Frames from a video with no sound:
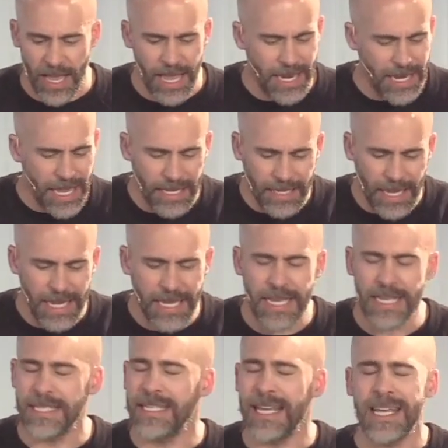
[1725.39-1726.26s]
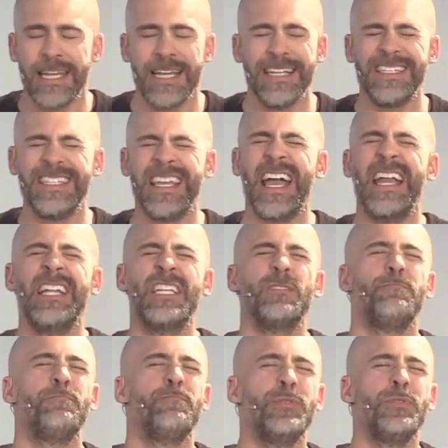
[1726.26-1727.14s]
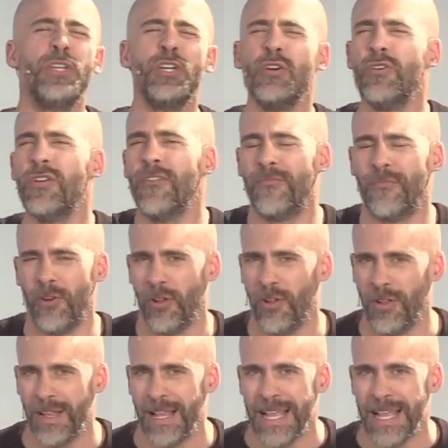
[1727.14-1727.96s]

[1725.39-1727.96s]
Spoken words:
And like I said, Dan is beautiful.